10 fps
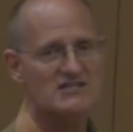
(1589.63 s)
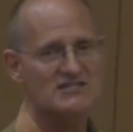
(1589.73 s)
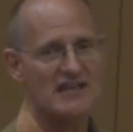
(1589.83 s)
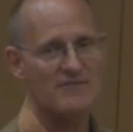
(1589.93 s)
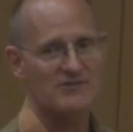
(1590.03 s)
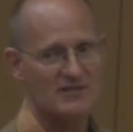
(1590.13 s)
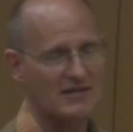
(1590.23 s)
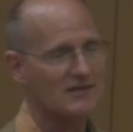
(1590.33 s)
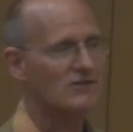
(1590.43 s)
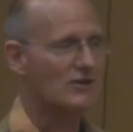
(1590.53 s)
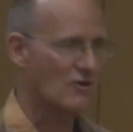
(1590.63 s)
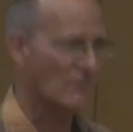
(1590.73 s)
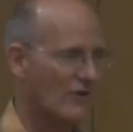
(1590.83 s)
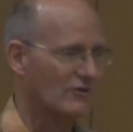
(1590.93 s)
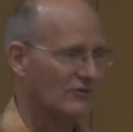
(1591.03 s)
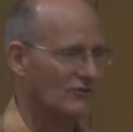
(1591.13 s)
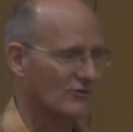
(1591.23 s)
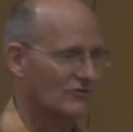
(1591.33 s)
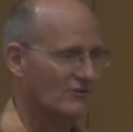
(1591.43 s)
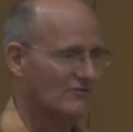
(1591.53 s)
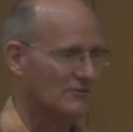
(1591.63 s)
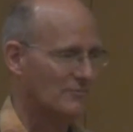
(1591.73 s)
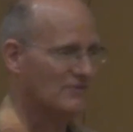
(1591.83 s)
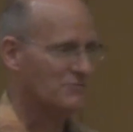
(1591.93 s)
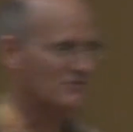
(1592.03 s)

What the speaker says: the 17th year of Artaxerxes, to be